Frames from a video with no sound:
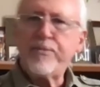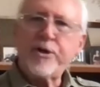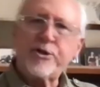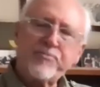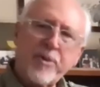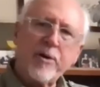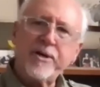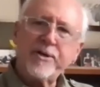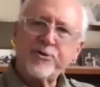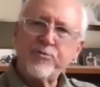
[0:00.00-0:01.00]

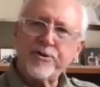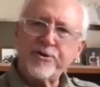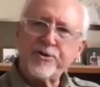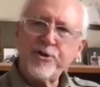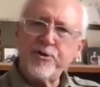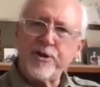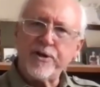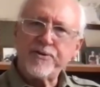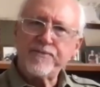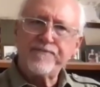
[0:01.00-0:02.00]
experiments with the
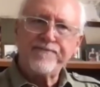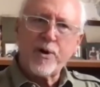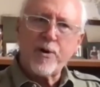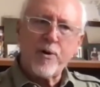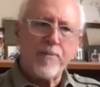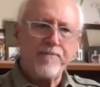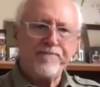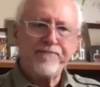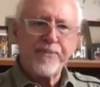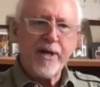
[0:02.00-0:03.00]
students, um,
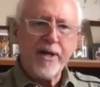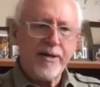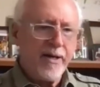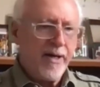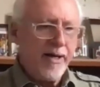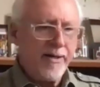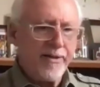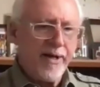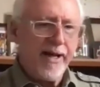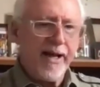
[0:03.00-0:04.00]
and and they